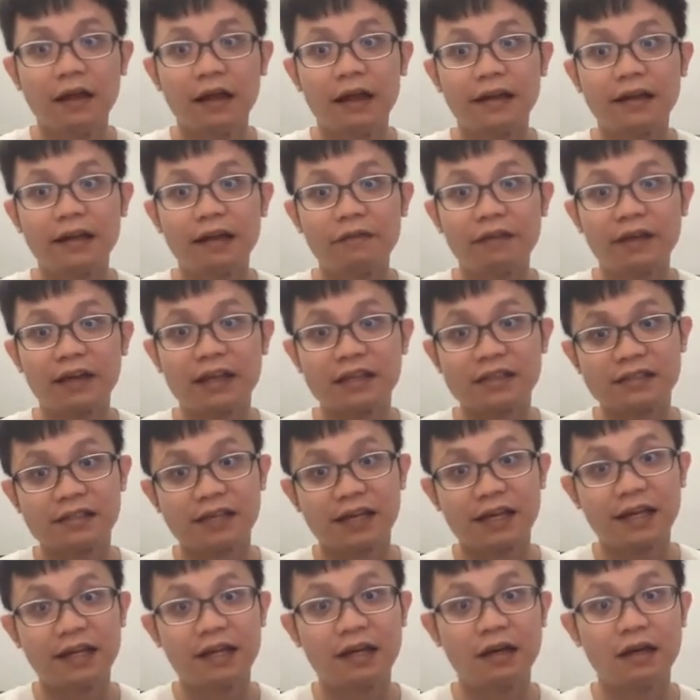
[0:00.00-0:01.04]
And then we can
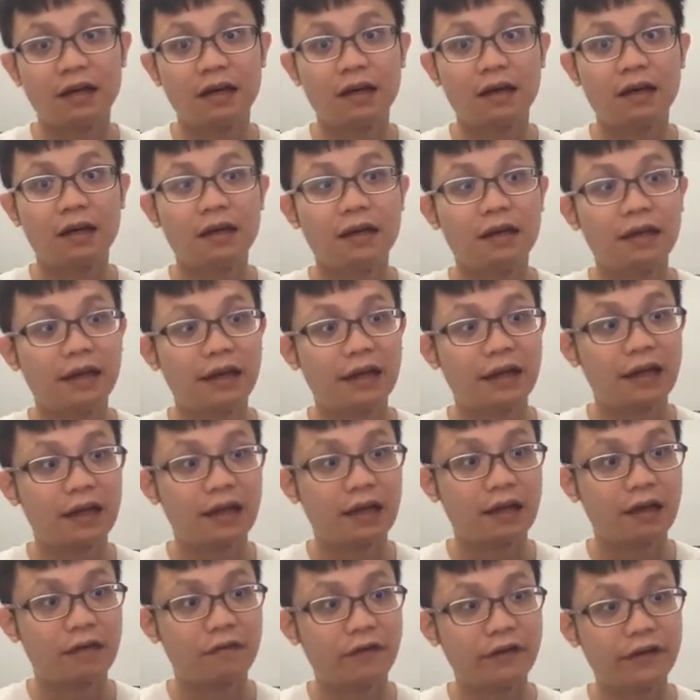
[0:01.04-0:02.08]
say
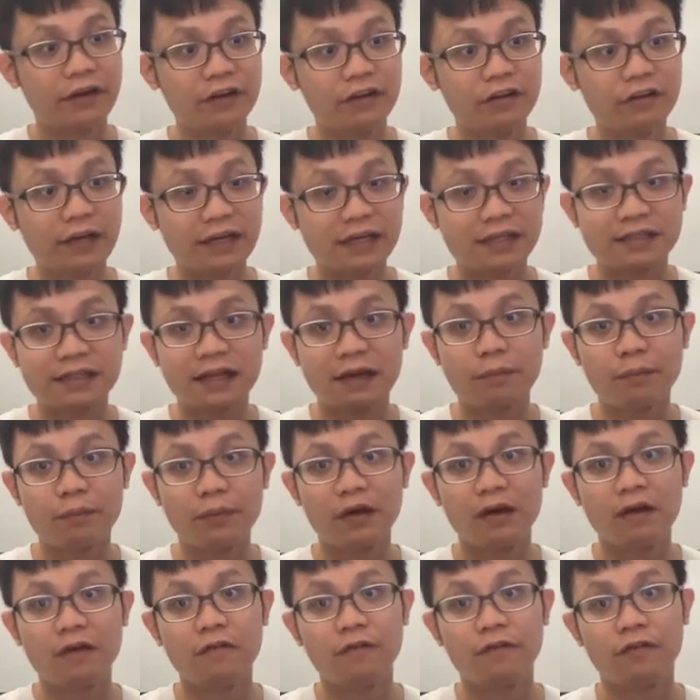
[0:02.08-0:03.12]
a very good
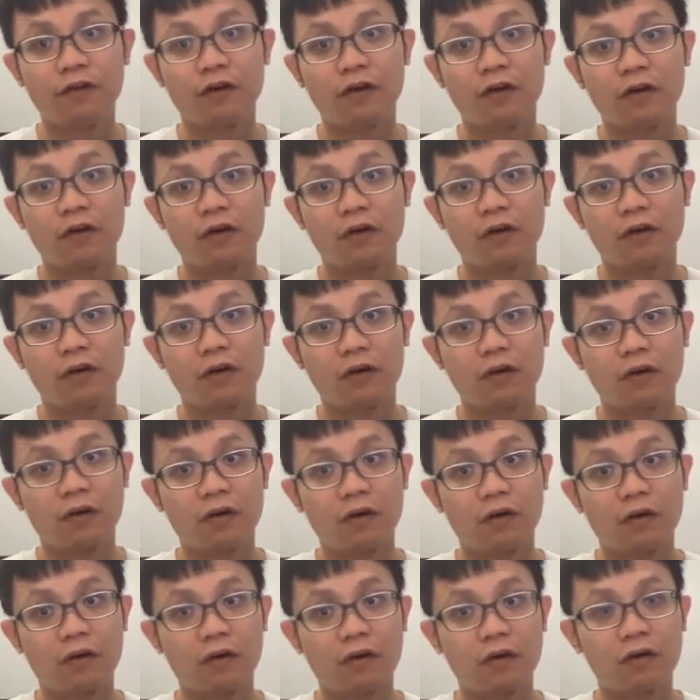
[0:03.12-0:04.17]
example
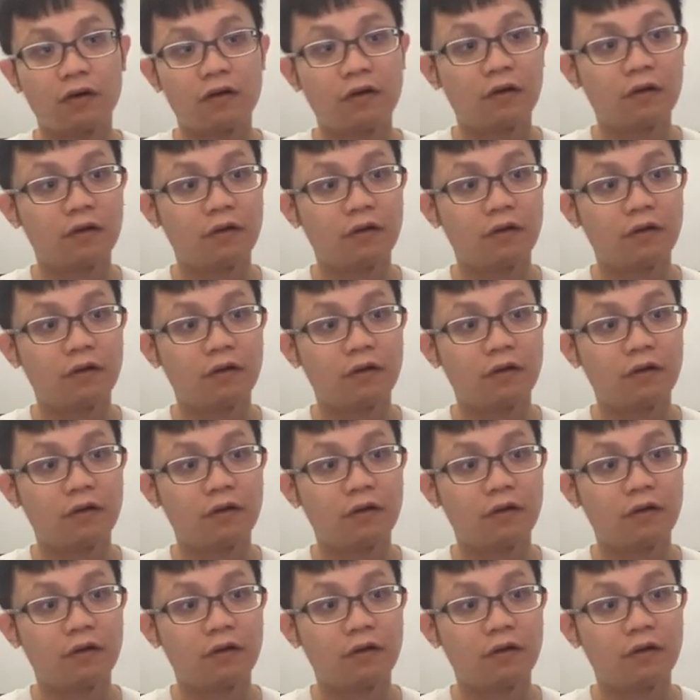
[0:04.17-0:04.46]
for